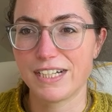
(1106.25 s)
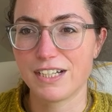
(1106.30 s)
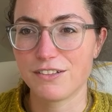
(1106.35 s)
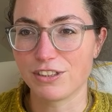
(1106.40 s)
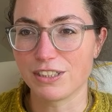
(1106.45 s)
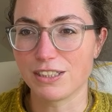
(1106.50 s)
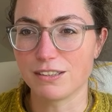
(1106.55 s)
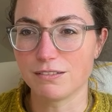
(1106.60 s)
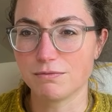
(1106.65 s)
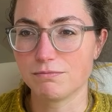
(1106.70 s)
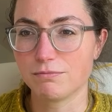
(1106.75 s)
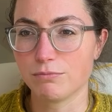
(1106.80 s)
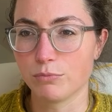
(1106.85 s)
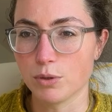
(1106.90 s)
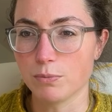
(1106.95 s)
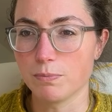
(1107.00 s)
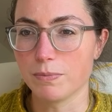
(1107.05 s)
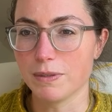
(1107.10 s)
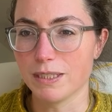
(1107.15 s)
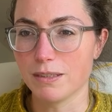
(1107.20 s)
I think it
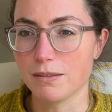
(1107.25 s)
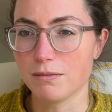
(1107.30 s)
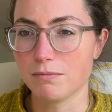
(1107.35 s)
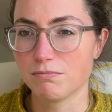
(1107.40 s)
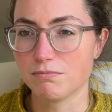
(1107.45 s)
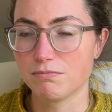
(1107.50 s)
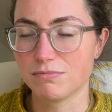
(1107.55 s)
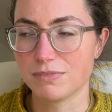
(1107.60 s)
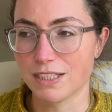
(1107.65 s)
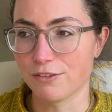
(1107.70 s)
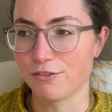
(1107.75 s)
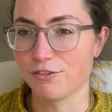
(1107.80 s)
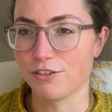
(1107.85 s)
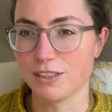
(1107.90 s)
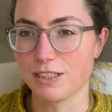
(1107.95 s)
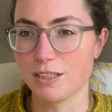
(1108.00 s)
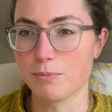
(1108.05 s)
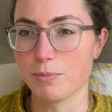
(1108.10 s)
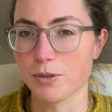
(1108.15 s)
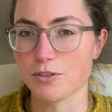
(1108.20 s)
would be
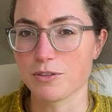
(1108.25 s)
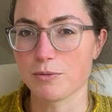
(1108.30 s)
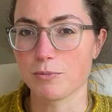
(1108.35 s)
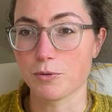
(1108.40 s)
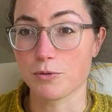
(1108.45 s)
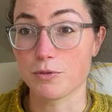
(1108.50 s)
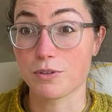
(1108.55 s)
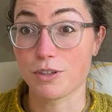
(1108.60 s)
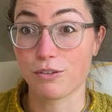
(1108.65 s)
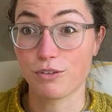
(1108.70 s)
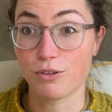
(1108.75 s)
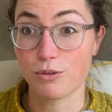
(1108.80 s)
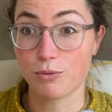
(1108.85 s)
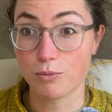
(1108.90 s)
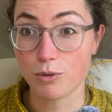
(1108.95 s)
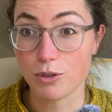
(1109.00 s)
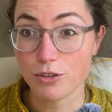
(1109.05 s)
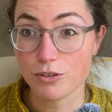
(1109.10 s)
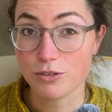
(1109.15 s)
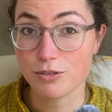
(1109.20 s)
definitely possible. So if you
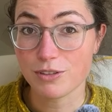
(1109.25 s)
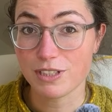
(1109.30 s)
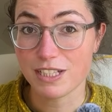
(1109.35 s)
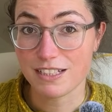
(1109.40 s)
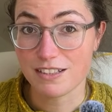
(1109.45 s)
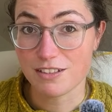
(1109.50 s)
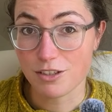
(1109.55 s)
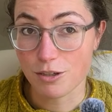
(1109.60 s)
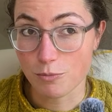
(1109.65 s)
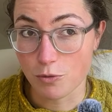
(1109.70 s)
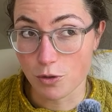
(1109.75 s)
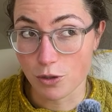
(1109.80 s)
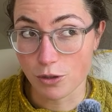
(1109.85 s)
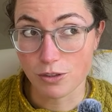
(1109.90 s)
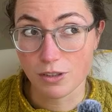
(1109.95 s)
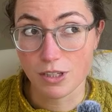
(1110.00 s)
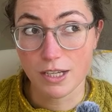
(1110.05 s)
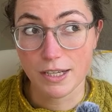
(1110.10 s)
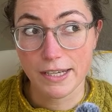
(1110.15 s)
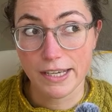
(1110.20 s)
want to knit
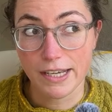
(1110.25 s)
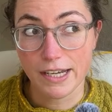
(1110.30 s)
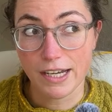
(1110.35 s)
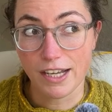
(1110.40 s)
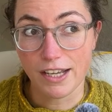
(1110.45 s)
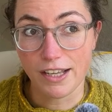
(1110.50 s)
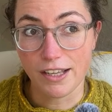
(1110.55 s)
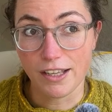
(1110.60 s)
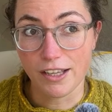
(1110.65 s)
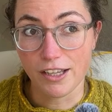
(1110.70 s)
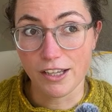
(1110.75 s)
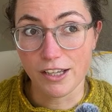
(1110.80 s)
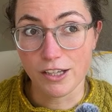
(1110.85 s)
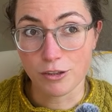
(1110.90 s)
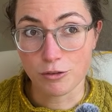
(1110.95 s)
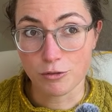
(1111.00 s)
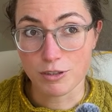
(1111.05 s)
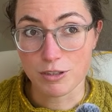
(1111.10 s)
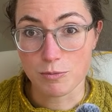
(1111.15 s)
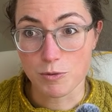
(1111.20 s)
someone
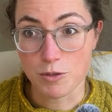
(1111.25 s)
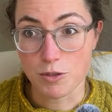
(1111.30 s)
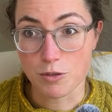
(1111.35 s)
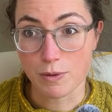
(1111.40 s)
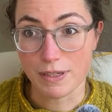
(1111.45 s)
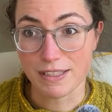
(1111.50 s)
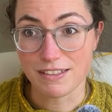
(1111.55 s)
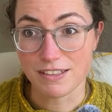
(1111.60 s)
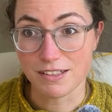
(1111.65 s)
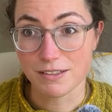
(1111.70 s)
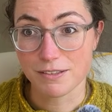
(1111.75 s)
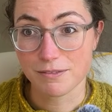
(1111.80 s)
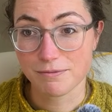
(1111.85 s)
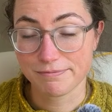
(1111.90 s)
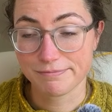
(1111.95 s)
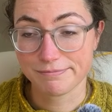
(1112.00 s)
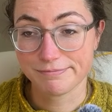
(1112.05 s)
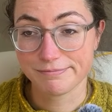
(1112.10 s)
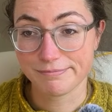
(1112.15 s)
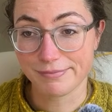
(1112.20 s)
a Christmas sweater
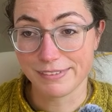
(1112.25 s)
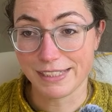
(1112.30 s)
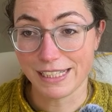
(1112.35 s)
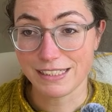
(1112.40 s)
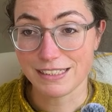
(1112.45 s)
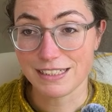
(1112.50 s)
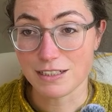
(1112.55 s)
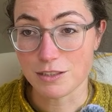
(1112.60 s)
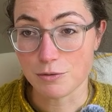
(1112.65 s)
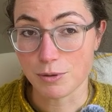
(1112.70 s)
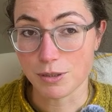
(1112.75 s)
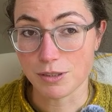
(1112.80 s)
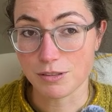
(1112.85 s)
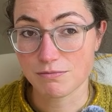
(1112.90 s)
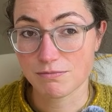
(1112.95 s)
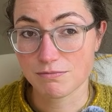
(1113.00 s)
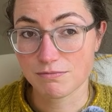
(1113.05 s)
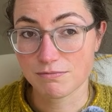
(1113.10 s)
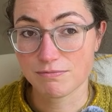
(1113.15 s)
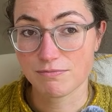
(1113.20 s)
like this
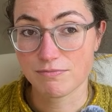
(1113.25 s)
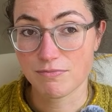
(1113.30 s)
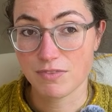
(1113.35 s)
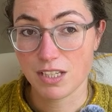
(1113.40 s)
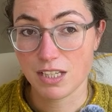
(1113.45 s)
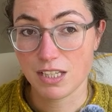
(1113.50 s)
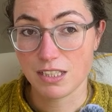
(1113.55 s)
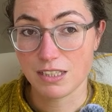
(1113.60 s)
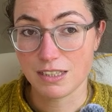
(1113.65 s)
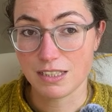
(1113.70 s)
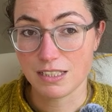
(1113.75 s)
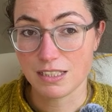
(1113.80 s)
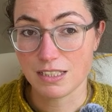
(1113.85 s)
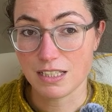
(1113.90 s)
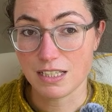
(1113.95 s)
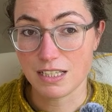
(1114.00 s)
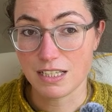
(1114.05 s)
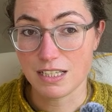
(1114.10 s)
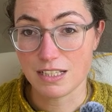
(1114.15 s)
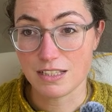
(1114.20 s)
one,
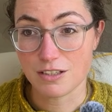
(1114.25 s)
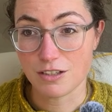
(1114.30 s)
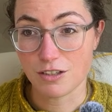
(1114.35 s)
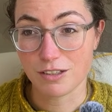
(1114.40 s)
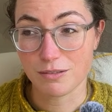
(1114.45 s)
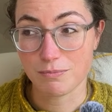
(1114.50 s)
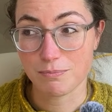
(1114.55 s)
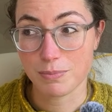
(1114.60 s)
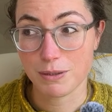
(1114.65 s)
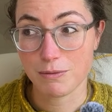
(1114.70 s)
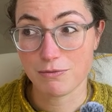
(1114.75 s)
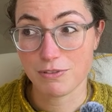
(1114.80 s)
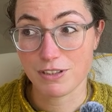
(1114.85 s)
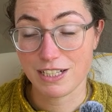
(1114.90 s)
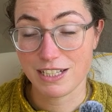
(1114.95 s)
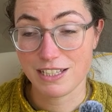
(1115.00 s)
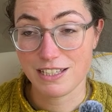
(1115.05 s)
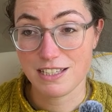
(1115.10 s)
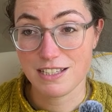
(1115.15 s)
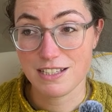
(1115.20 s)
it's going to be
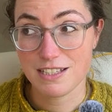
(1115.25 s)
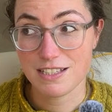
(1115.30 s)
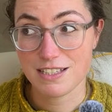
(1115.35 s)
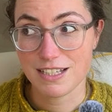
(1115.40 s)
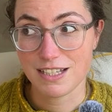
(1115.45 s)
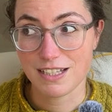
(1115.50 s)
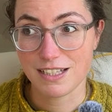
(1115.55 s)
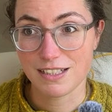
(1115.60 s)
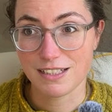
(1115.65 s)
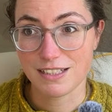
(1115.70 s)
released